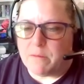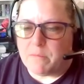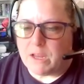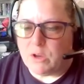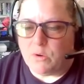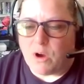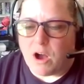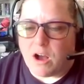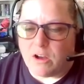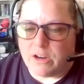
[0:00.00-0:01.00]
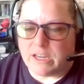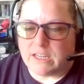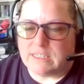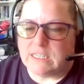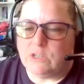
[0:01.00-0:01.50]
at my hoo-ha on a
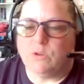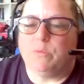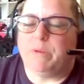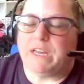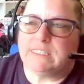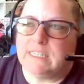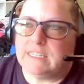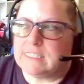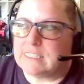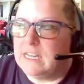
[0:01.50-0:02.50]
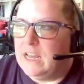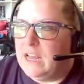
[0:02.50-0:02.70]
continual basis.